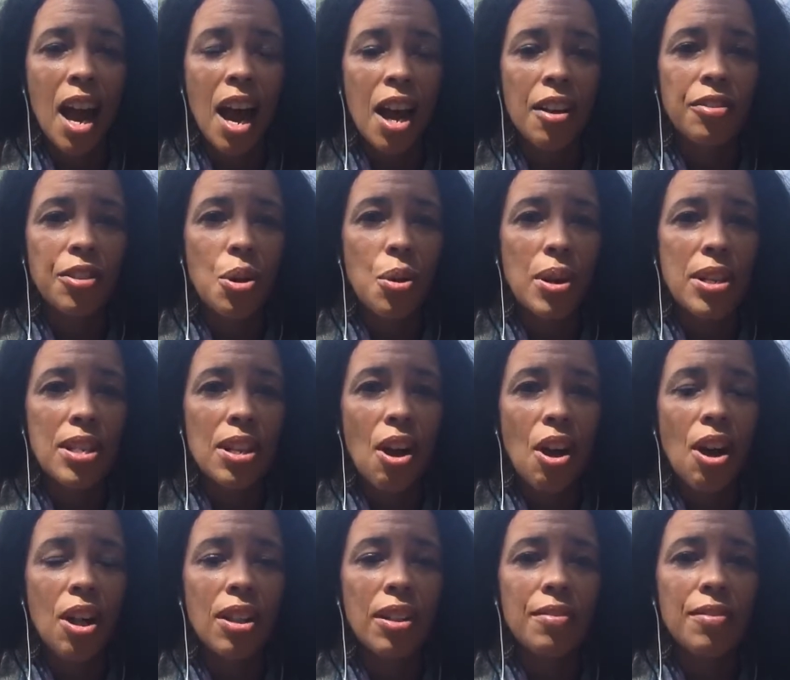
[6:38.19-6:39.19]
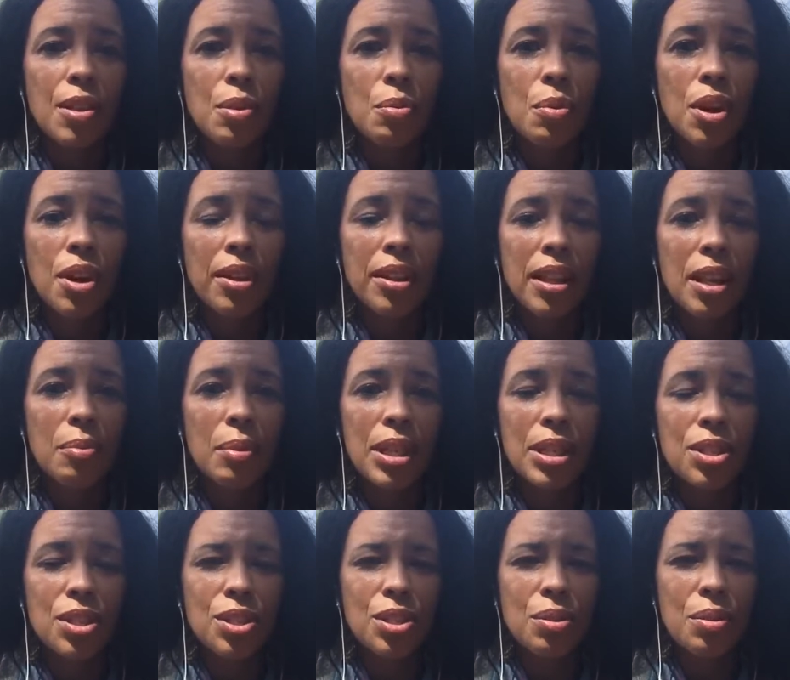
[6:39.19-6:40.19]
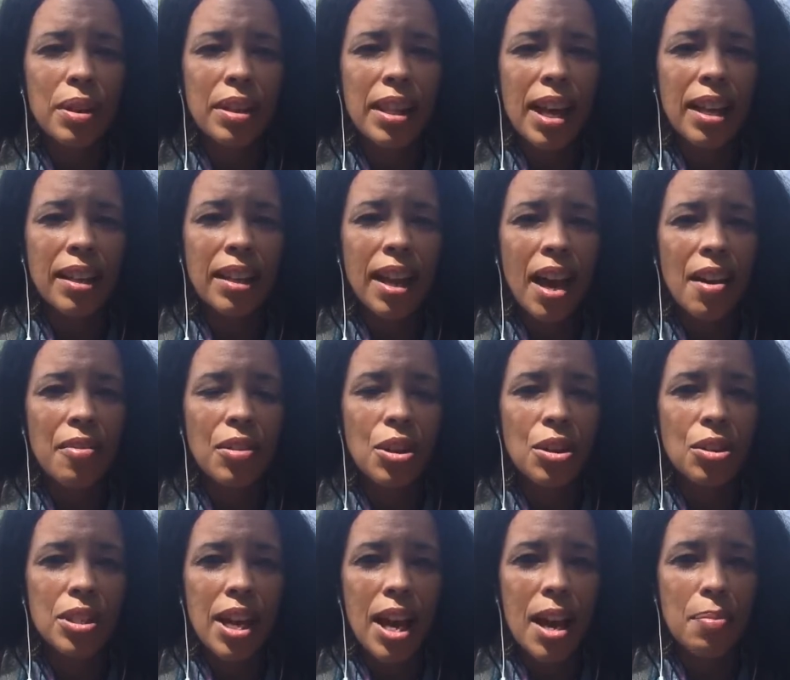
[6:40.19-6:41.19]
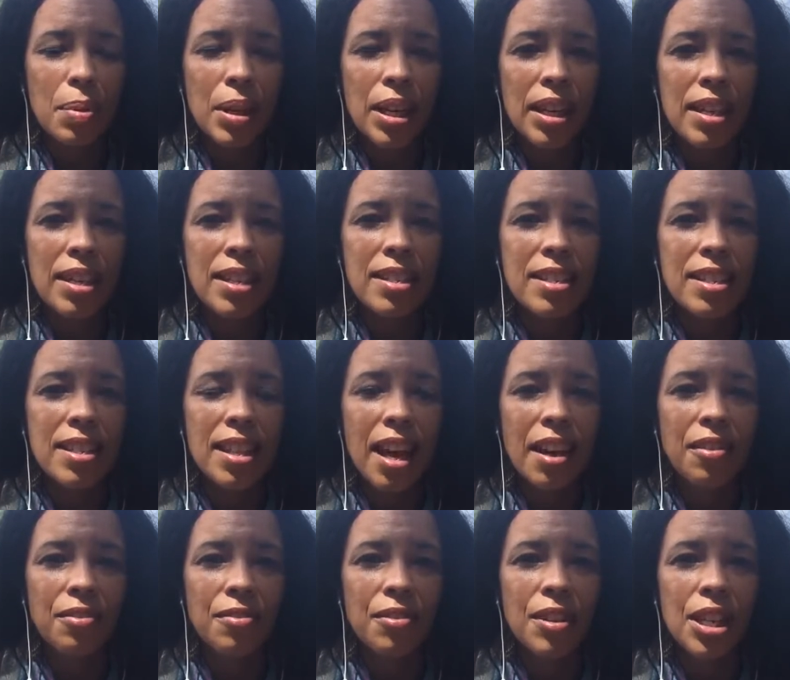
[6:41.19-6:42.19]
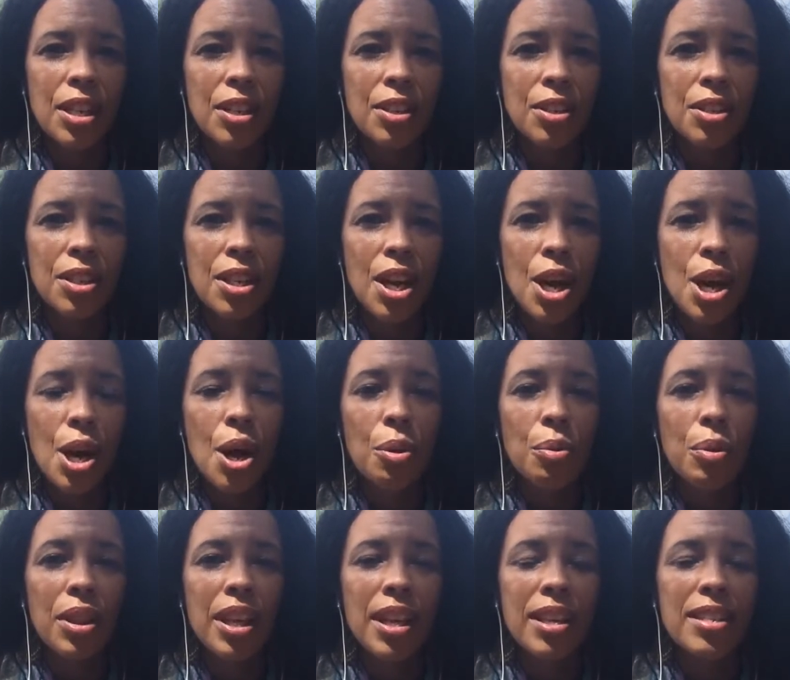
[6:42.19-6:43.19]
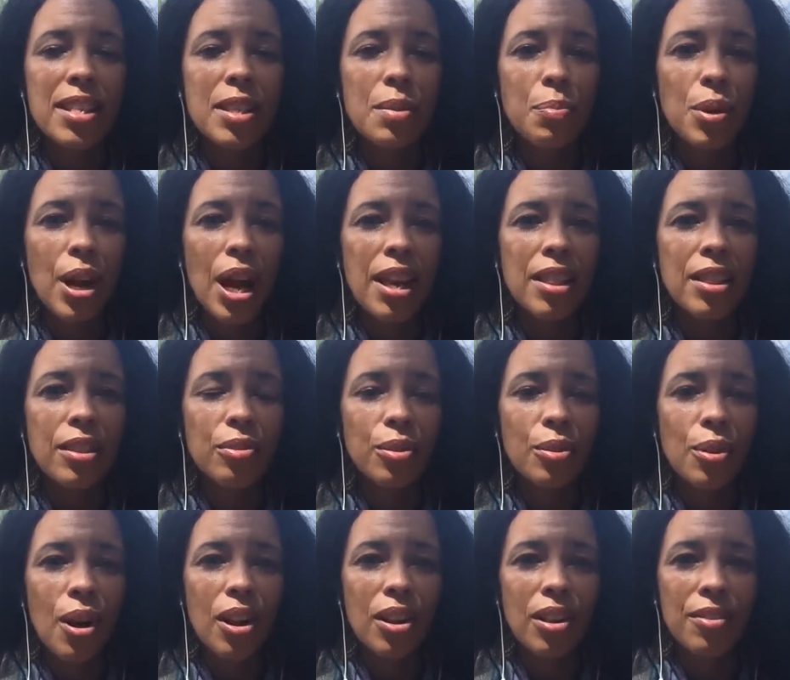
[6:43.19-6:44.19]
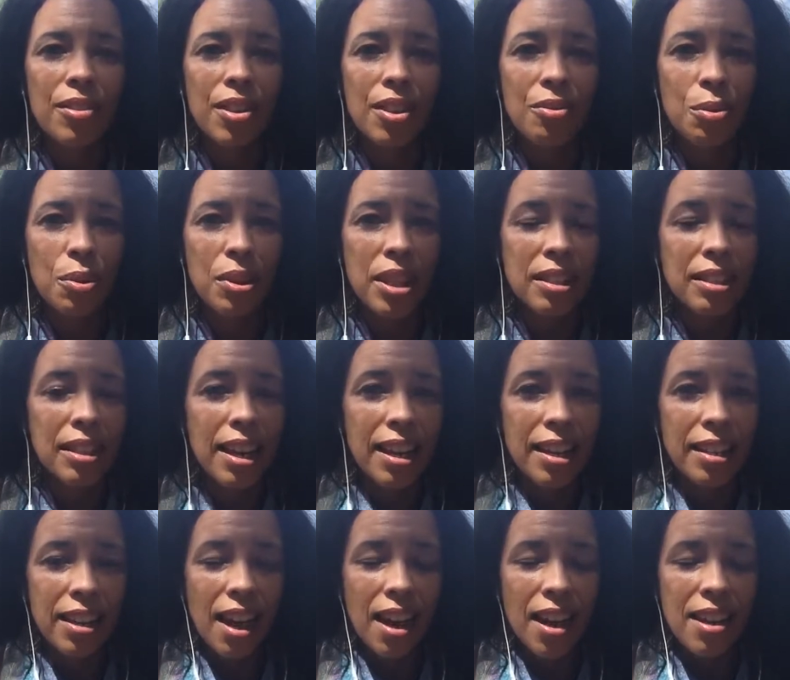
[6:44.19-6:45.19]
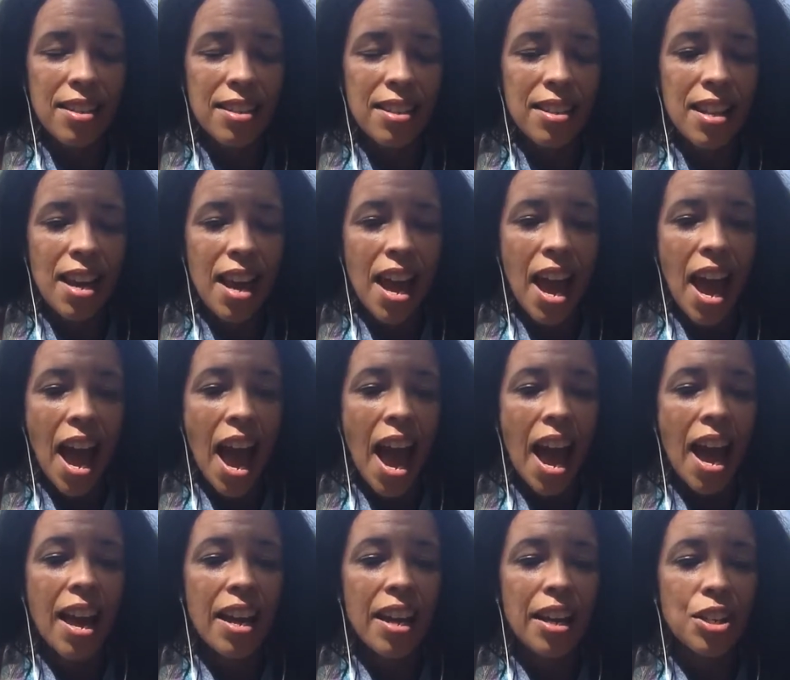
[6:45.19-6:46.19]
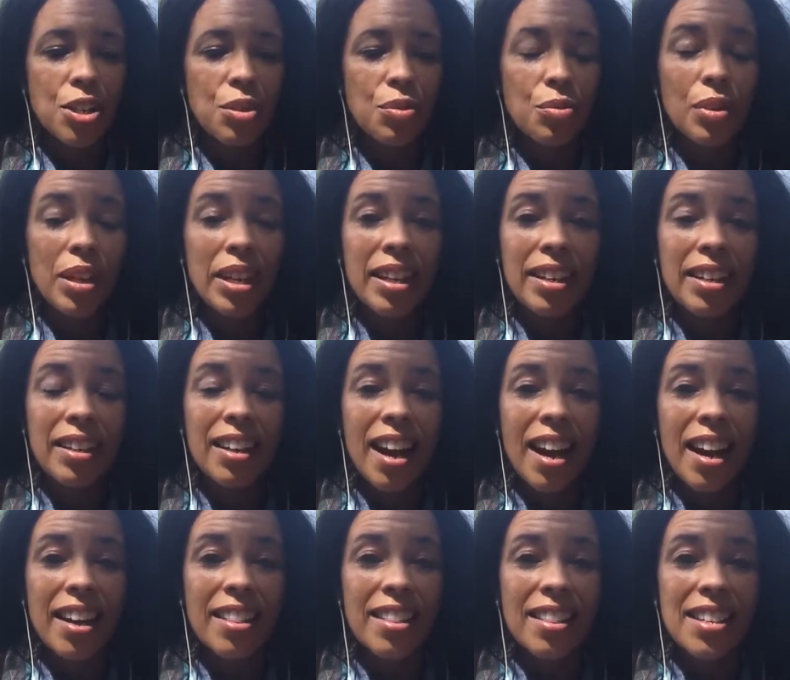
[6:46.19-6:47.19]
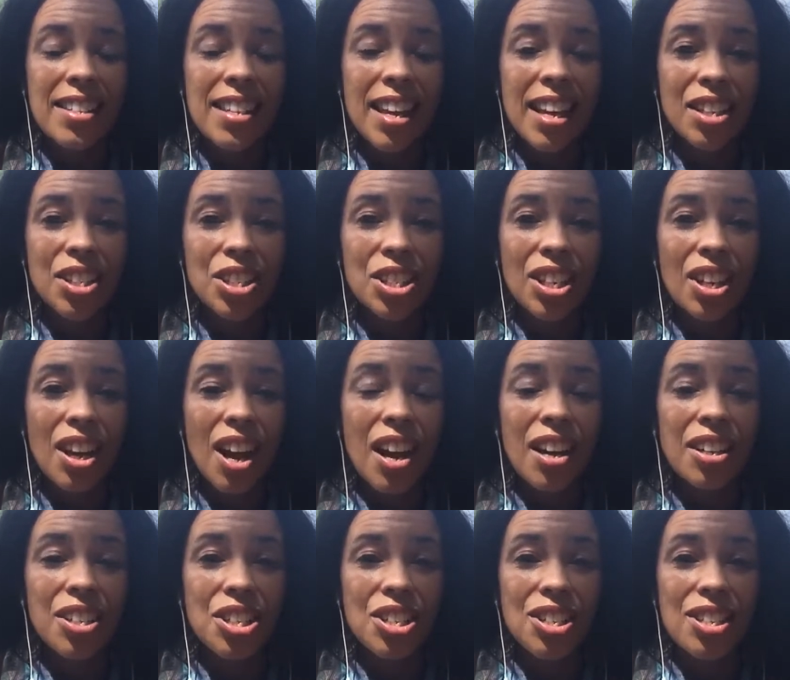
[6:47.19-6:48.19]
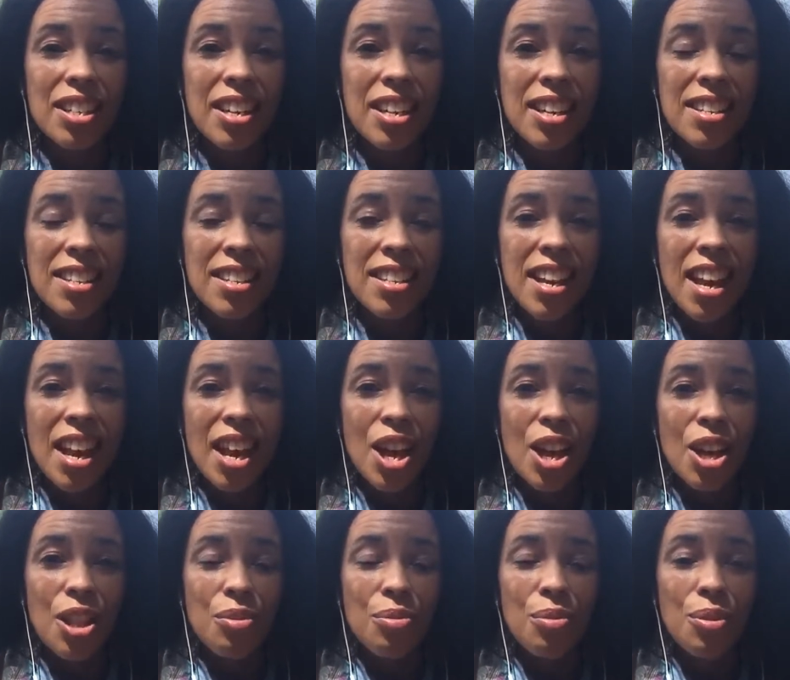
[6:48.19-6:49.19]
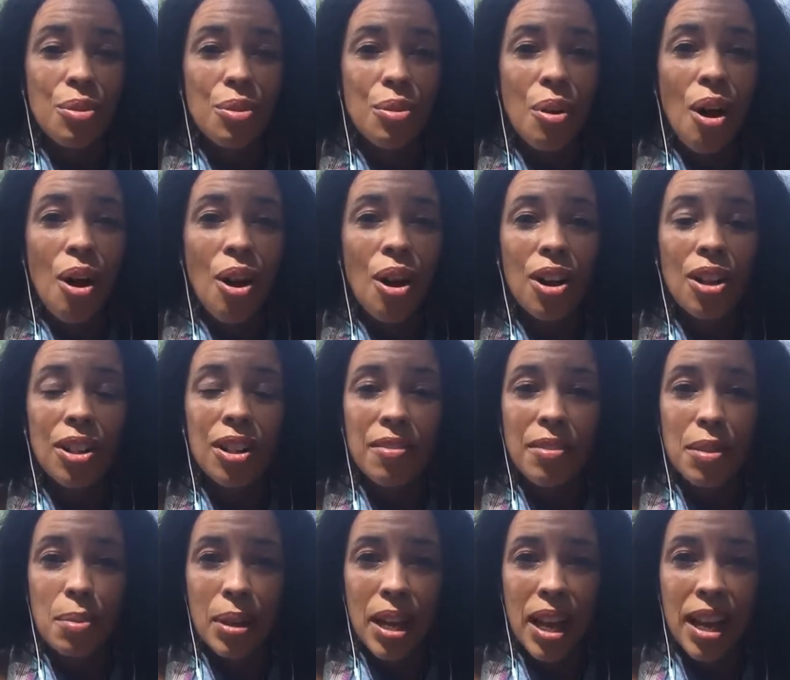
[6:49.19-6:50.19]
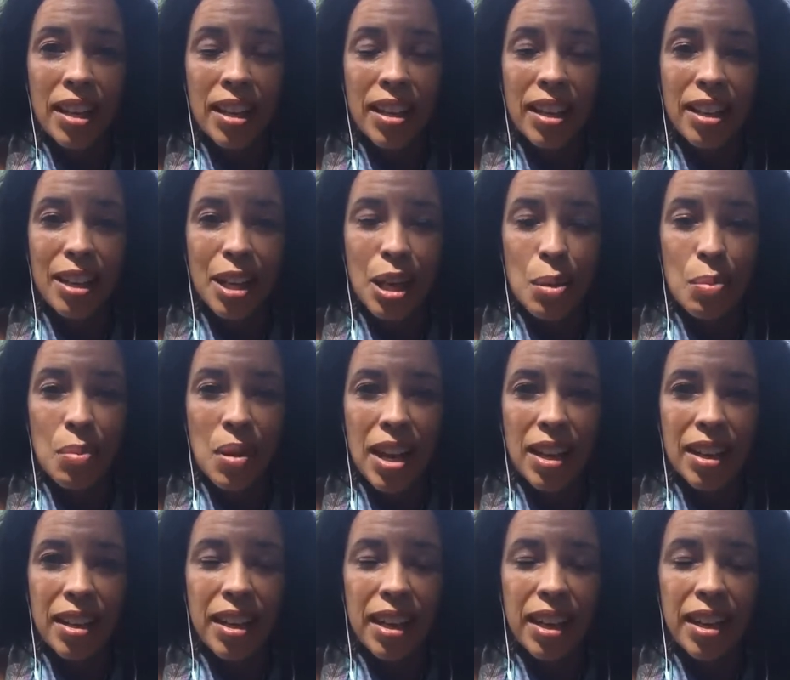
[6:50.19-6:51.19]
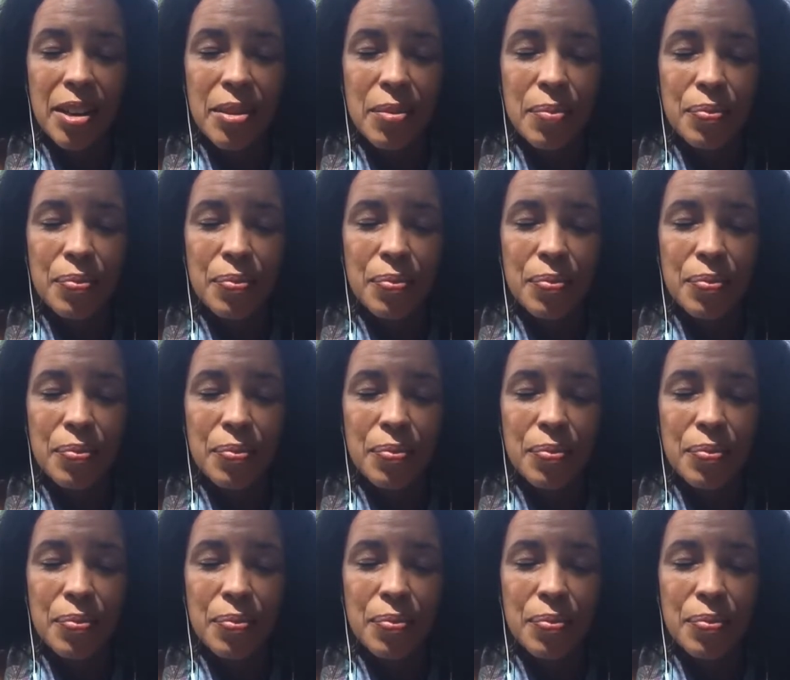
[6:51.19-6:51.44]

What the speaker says: of course all of the work that we do at that level, tapping into that field, will then spread through all of the ley lines and reignite this ancient consciousness through all of the planet and humanity.